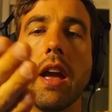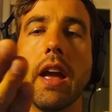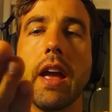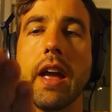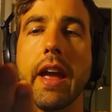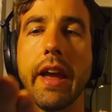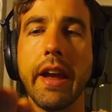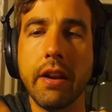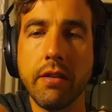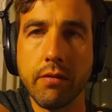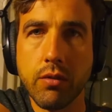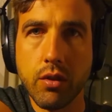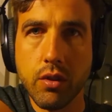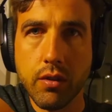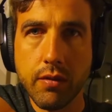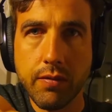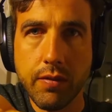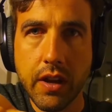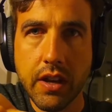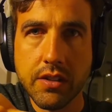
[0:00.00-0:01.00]
Invert the
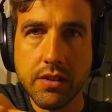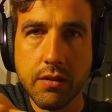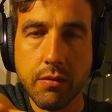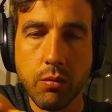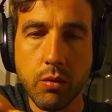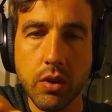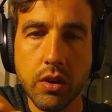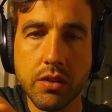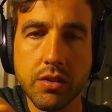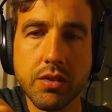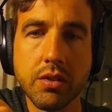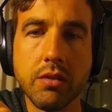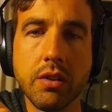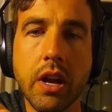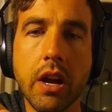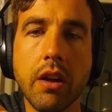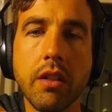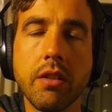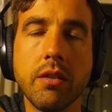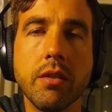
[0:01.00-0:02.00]
phase of one, so
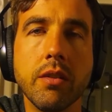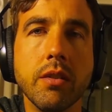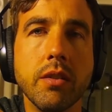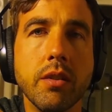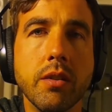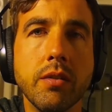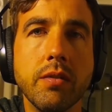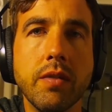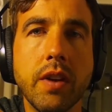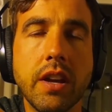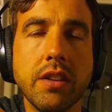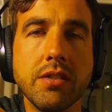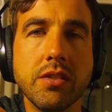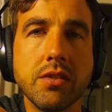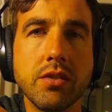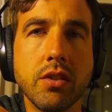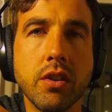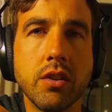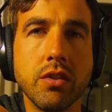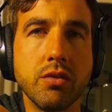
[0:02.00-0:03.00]
now the phases
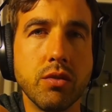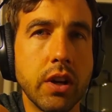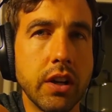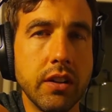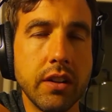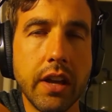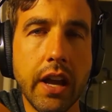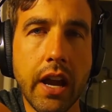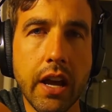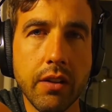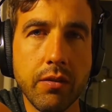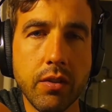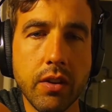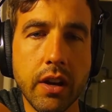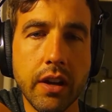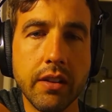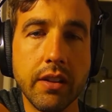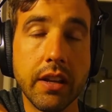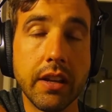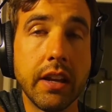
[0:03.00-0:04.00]
are directly out of
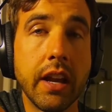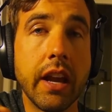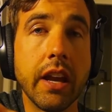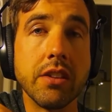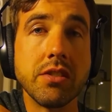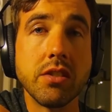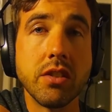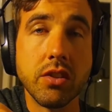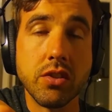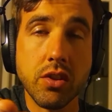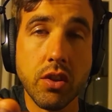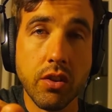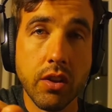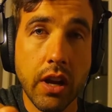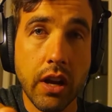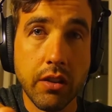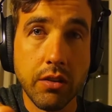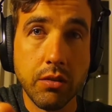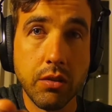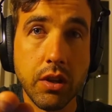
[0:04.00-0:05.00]
line, they cancel each other
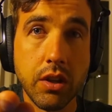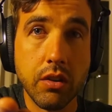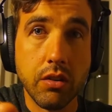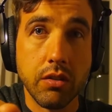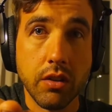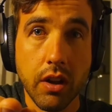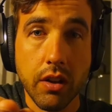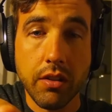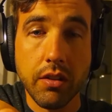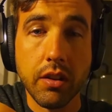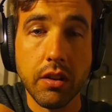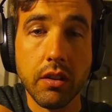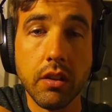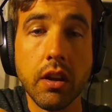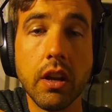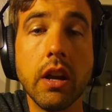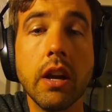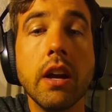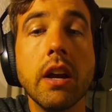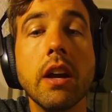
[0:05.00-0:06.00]
out, you hear nothing.
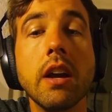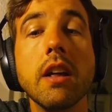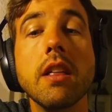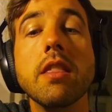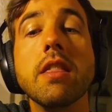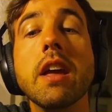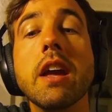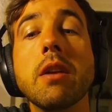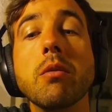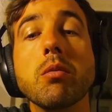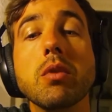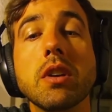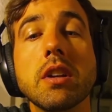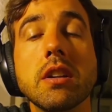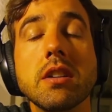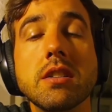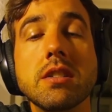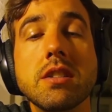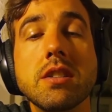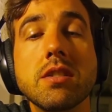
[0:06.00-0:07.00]
Then we're
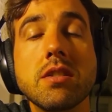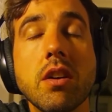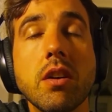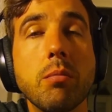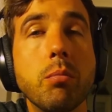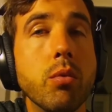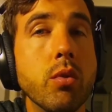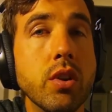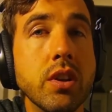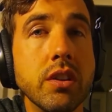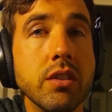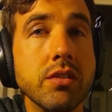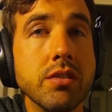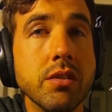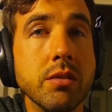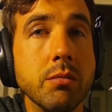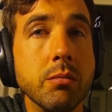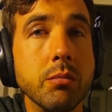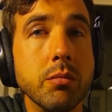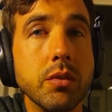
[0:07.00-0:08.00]
going to start putting
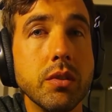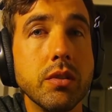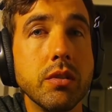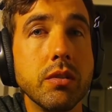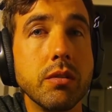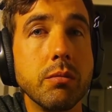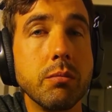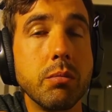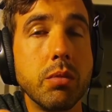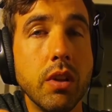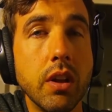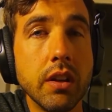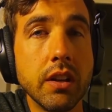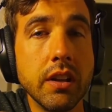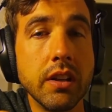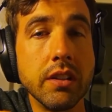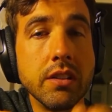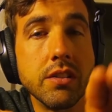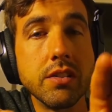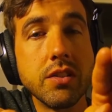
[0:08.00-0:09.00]
some
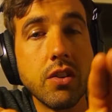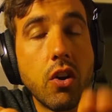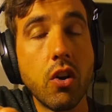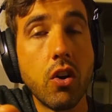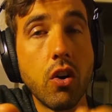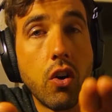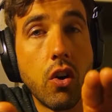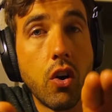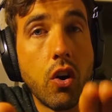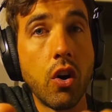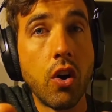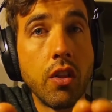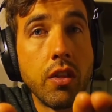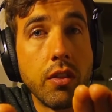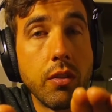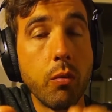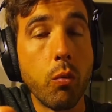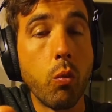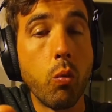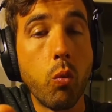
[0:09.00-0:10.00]
plugins
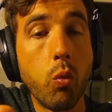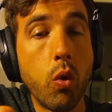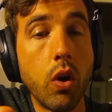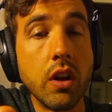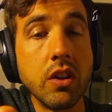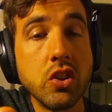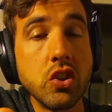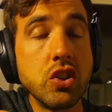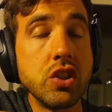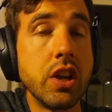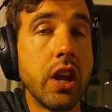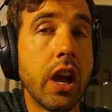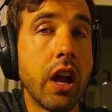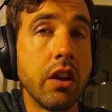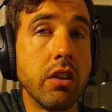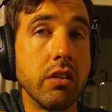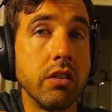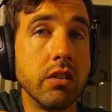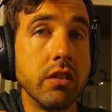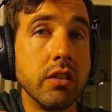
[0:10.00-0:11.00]
on one
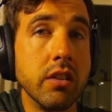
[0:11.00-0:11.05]
channel